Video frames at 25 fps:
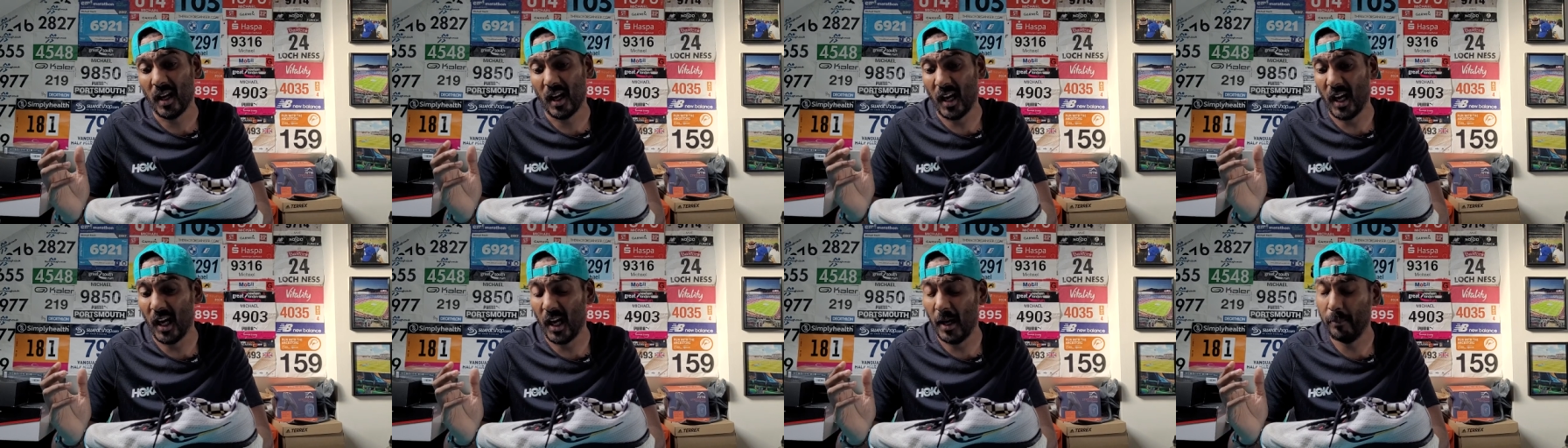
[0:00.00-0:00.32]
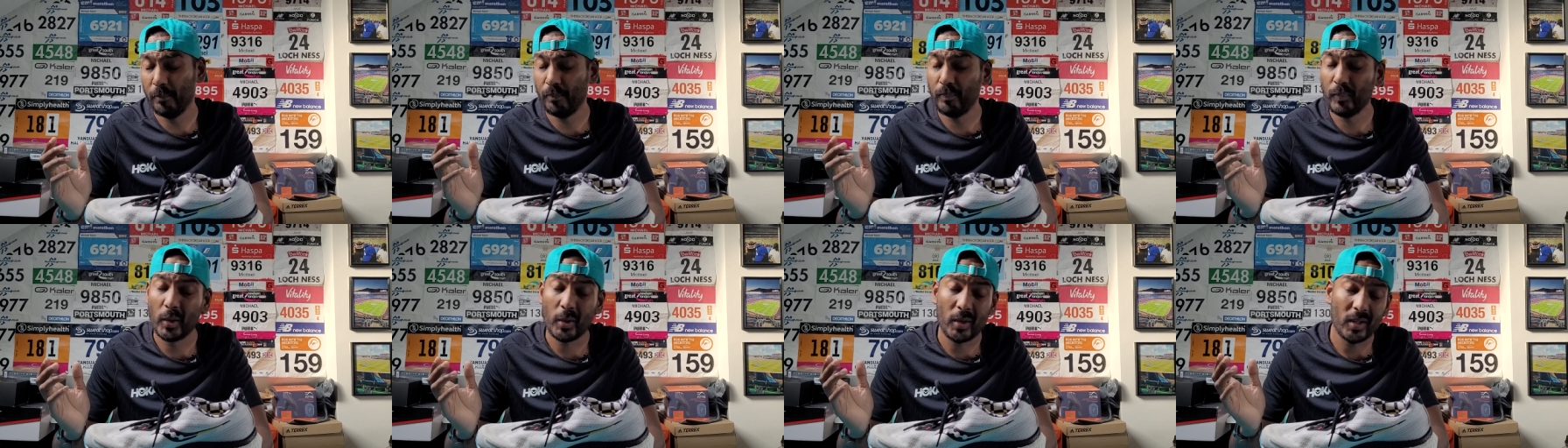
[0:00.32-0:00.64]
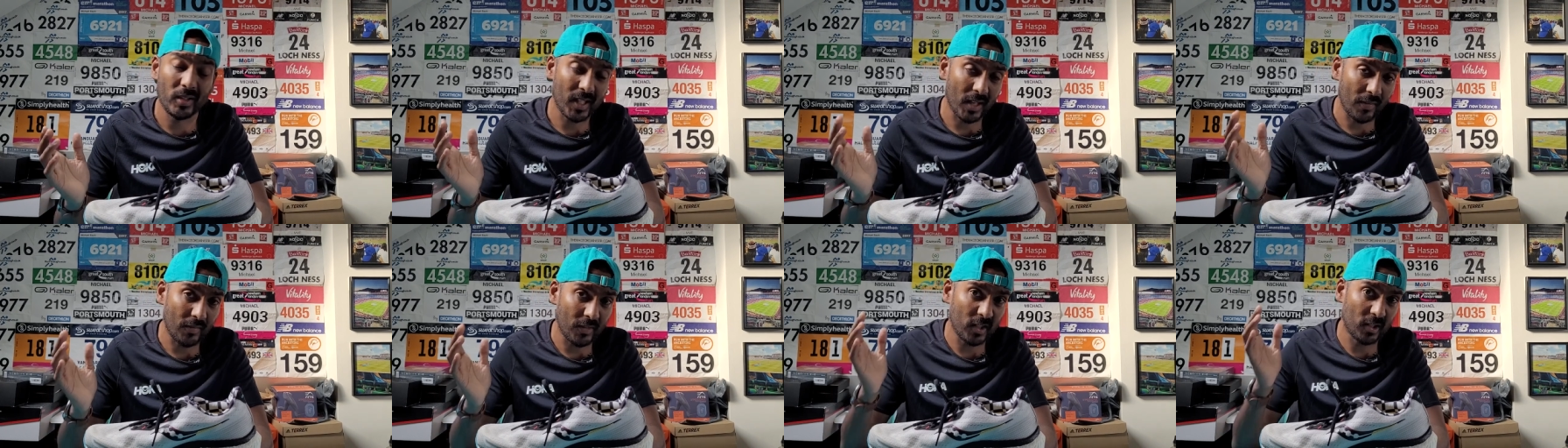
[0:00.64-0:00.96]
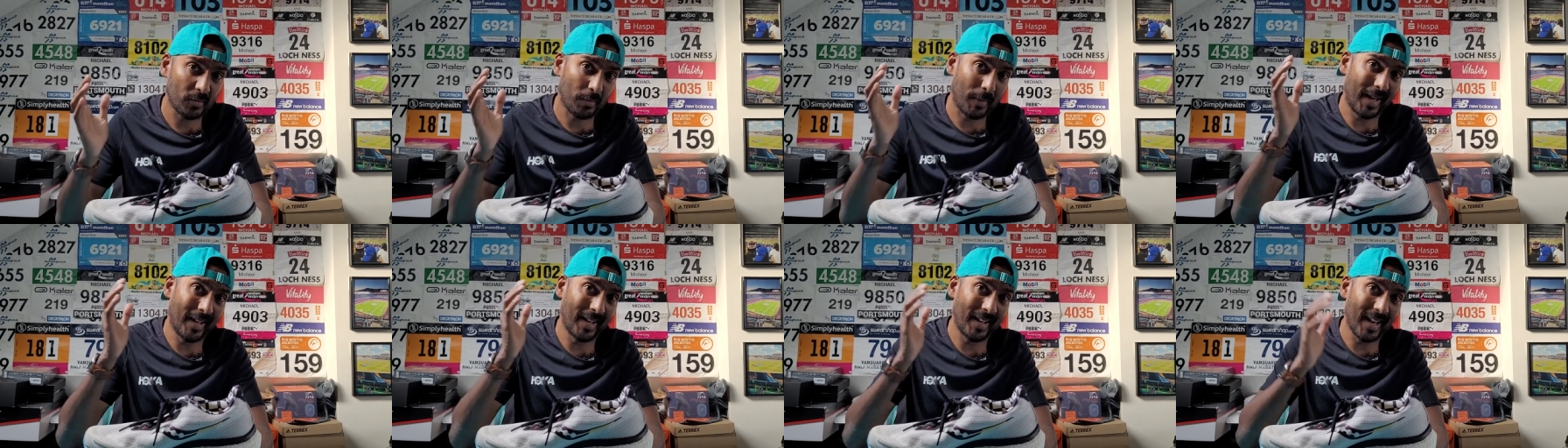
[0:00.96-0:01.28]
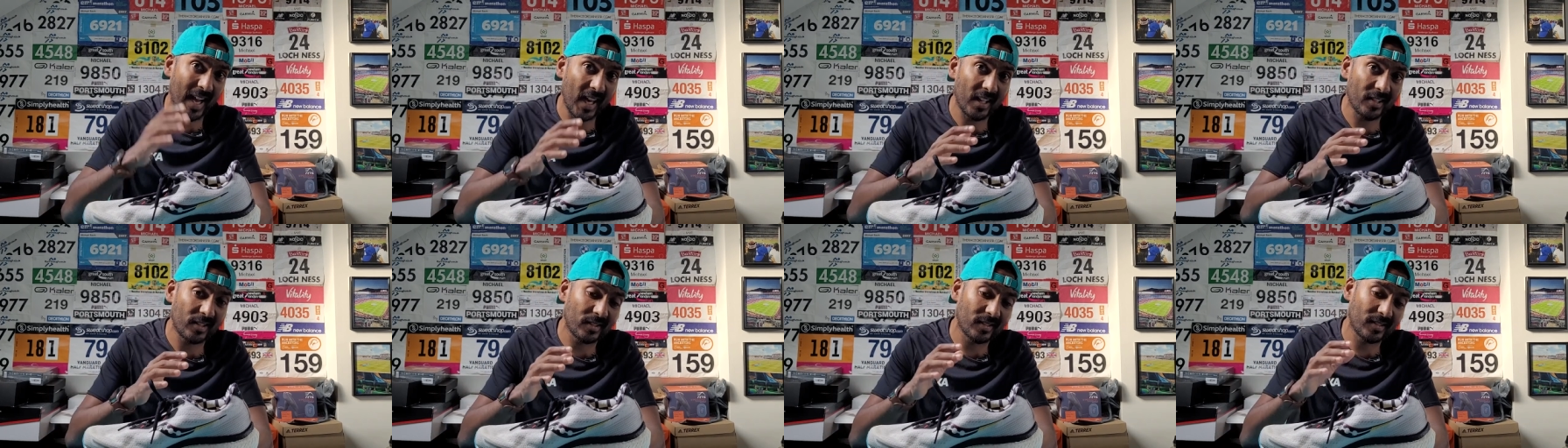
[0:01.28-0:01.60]
um, you can definitely spend
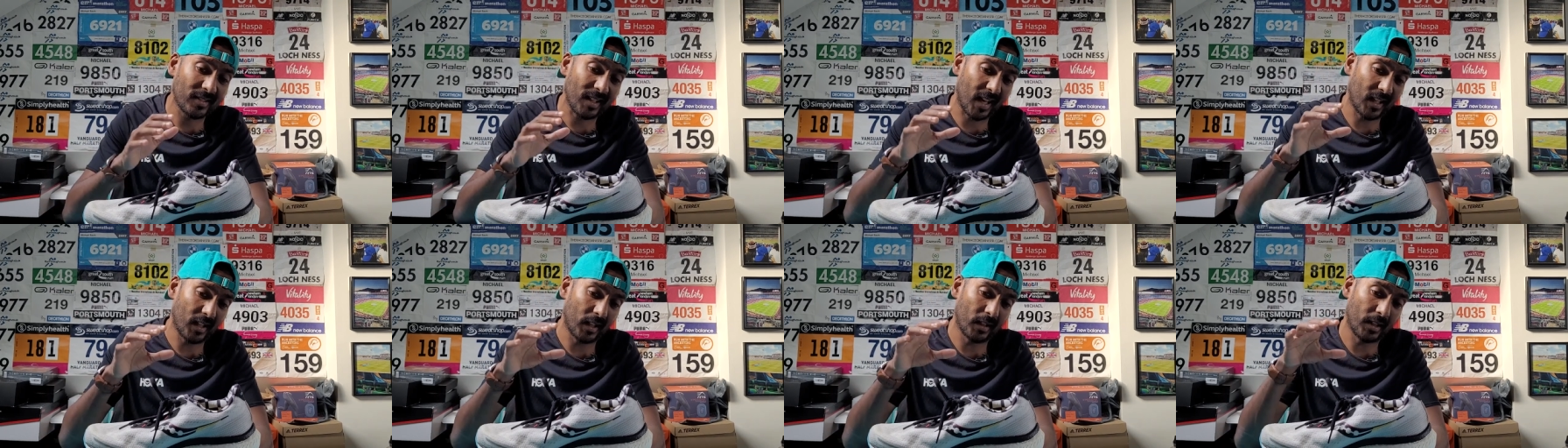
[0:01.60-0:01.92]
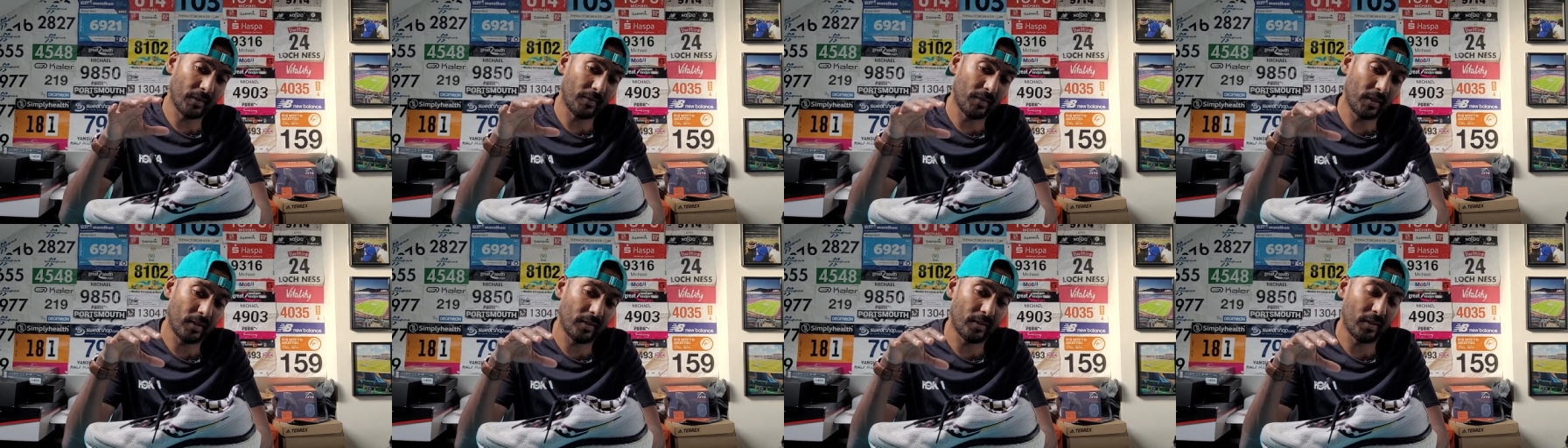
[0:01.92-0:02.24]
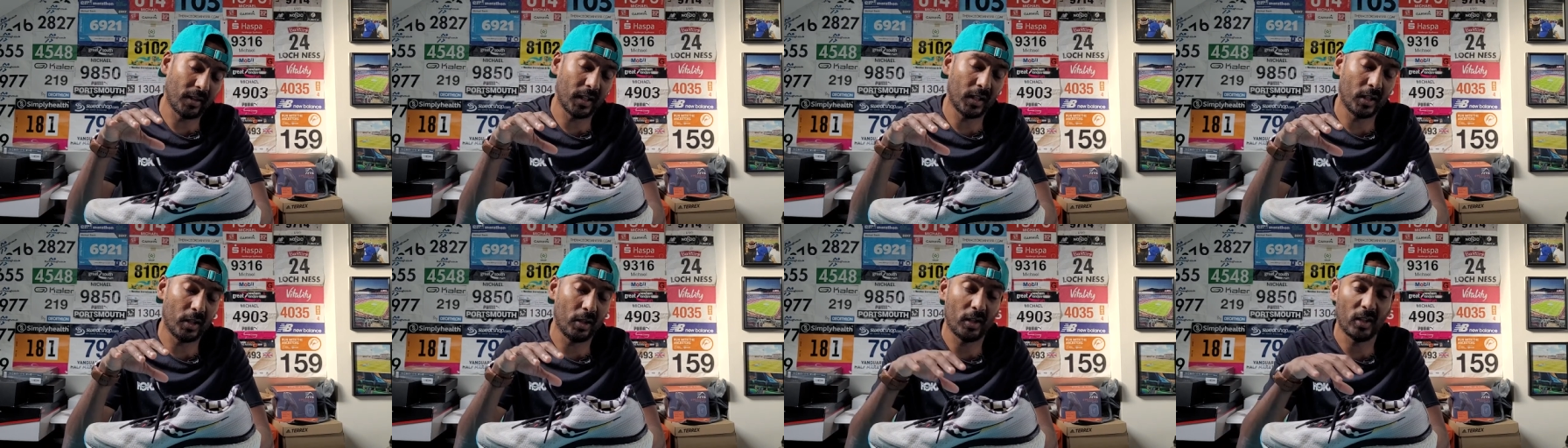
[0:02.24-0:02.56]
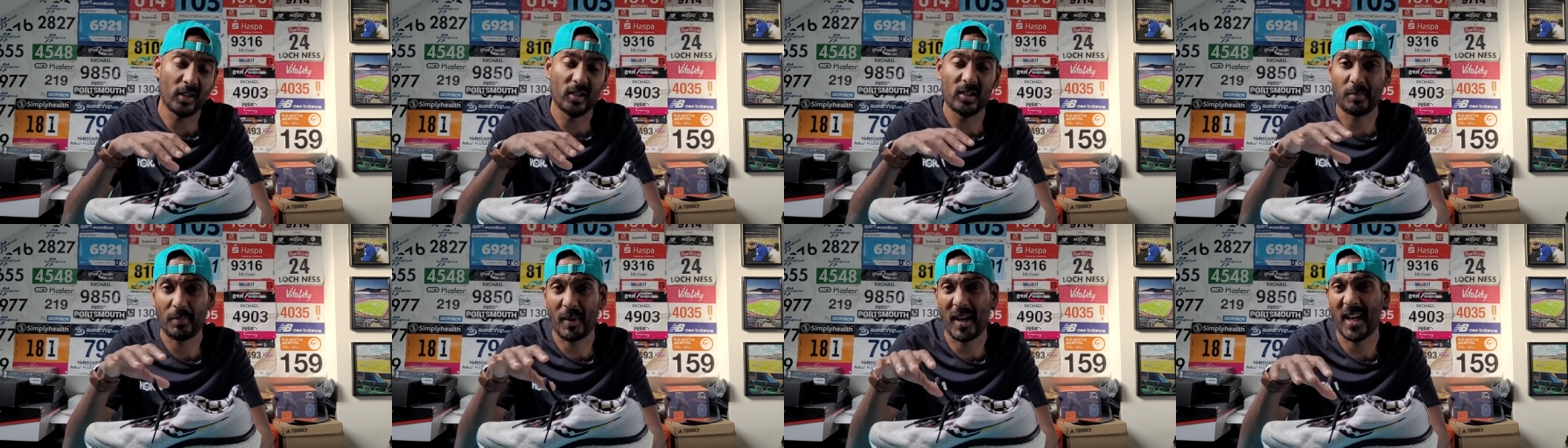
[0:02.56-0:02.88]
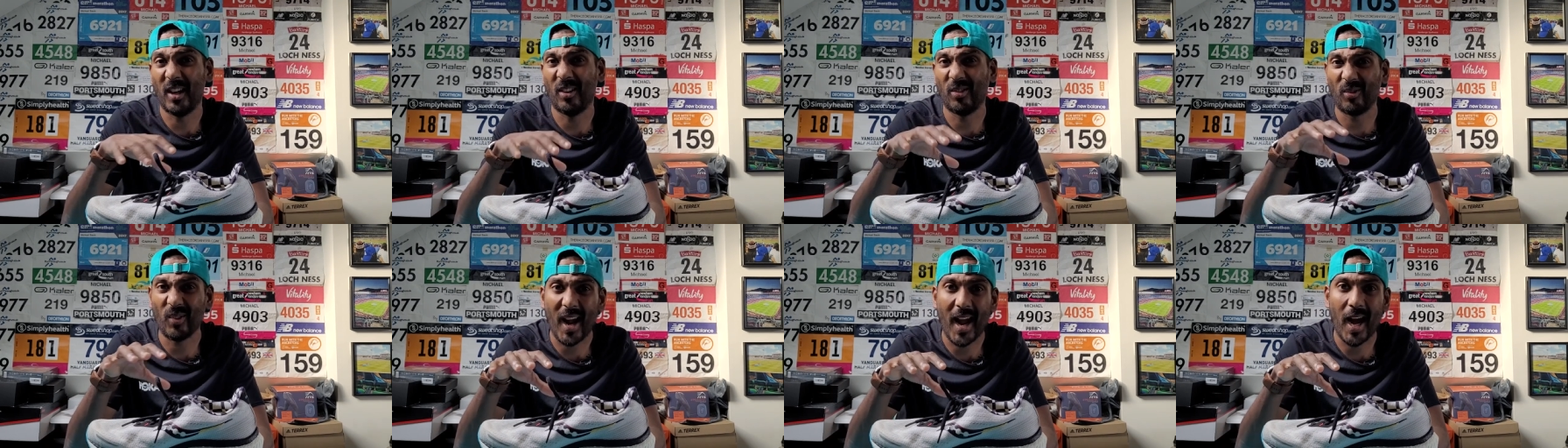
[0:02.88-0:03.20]
less, and I definitely think you can
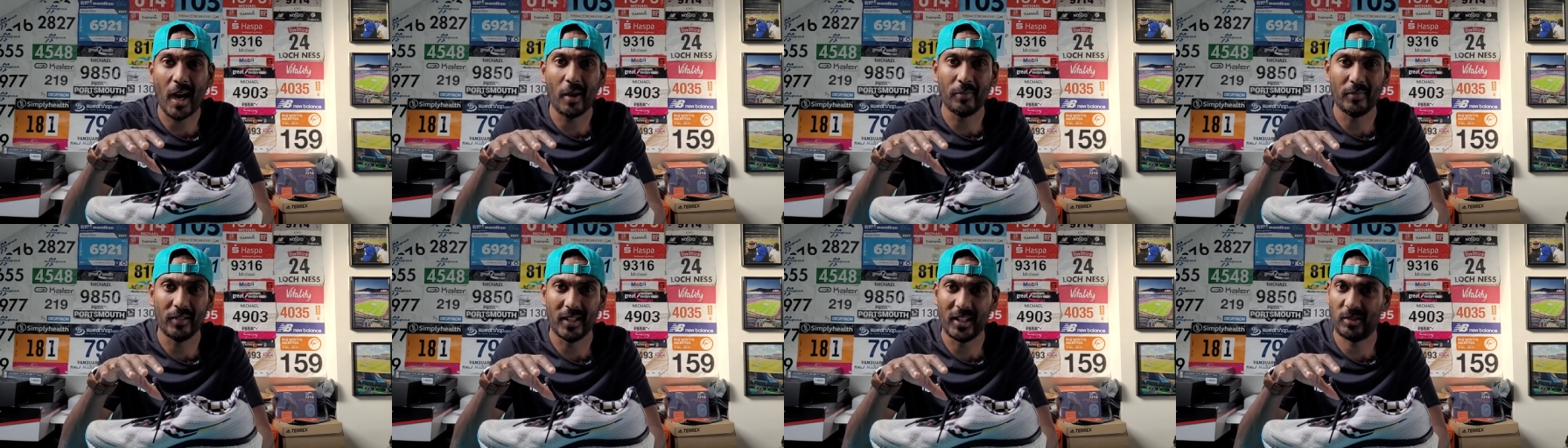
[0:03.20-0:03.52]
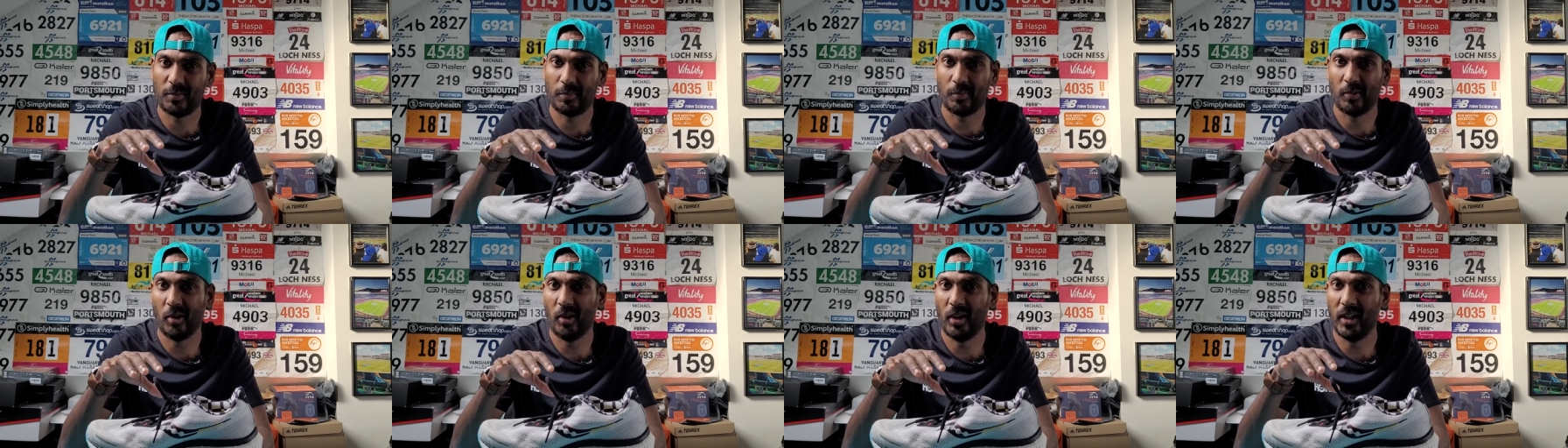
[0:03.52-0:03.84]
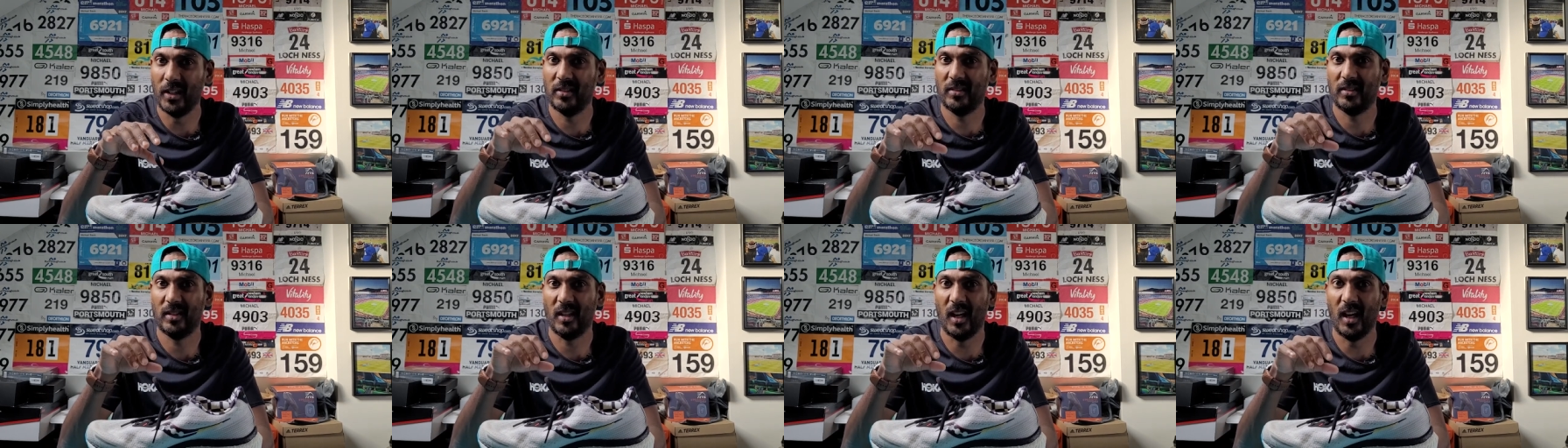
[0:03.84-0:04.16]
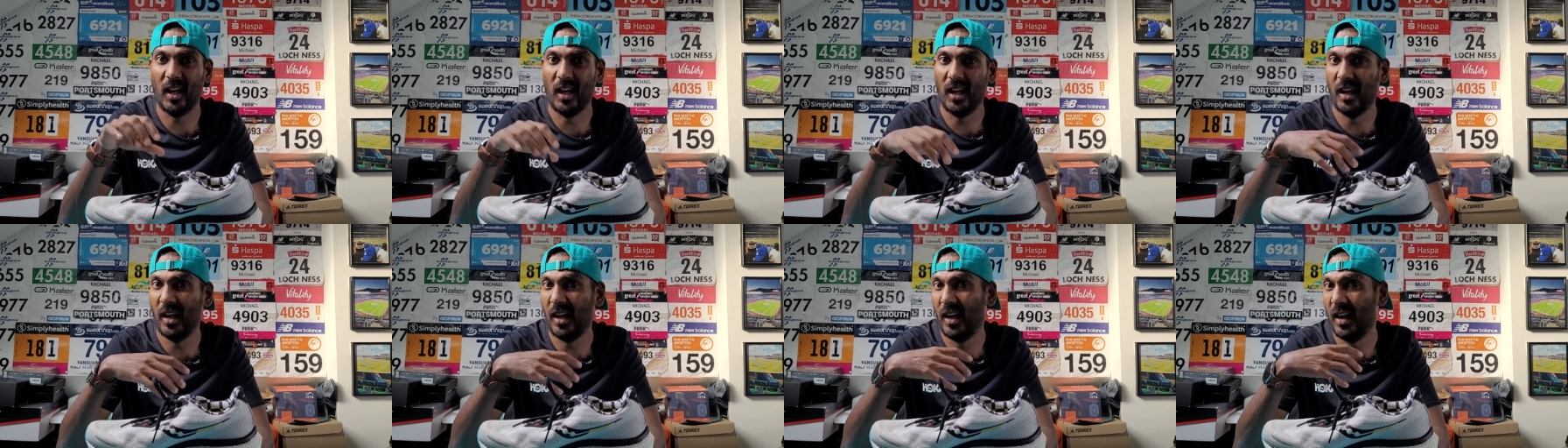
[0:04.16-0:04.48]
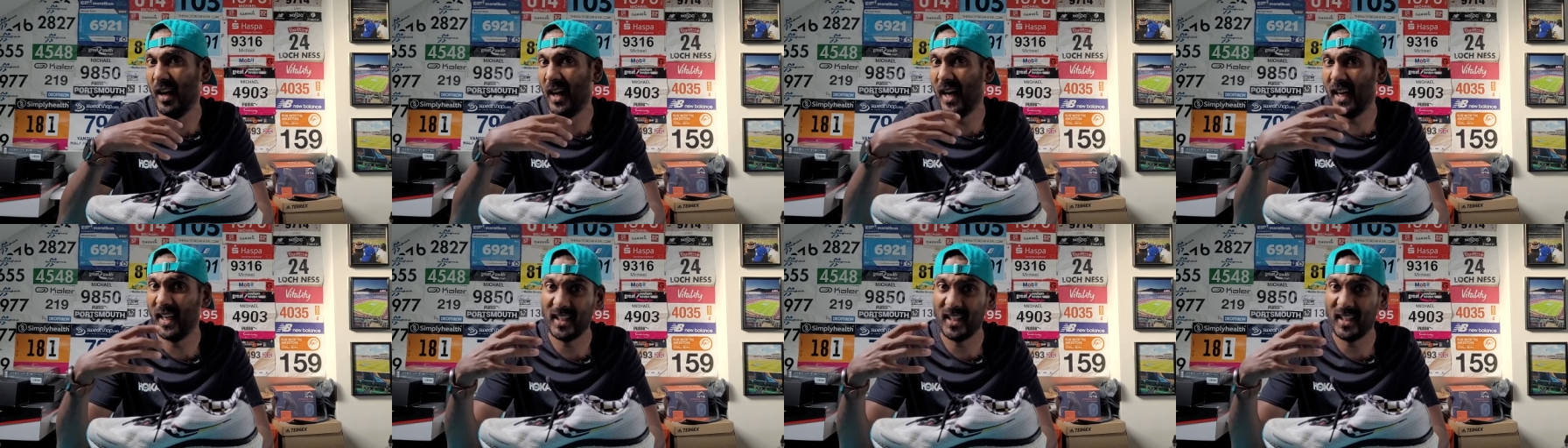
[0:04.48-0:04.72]
spend around this price uh,